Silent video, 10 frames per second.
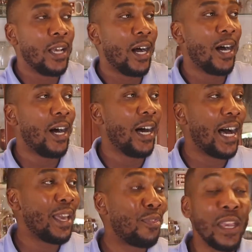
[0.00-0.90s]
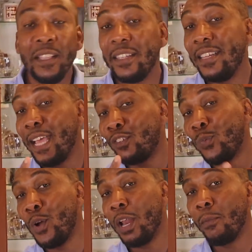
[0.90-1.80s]
I think the next
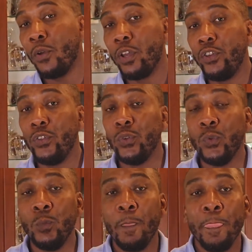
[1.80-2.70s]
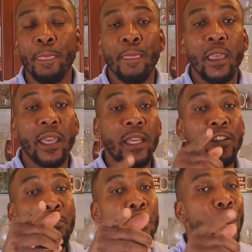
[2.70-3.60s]
one I'm going to do
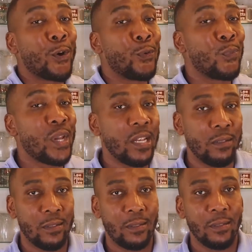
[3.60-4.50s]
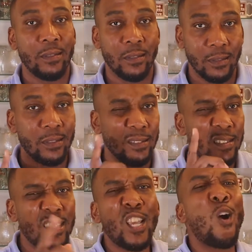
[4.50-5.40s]
is margaritas.
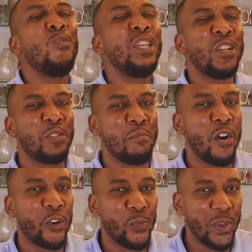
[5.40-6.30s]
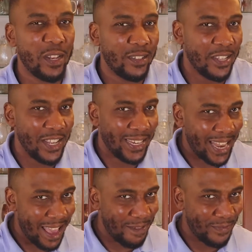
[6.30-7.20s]
Y'all need some margaritas in your
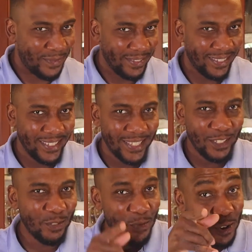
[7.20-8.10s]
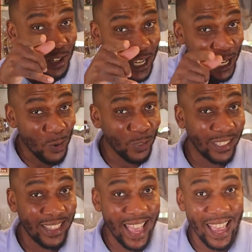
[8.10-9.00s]
life. So we're going to get on
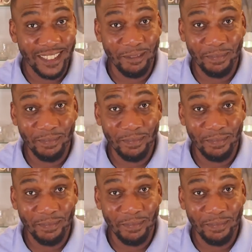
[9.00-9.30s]
to that.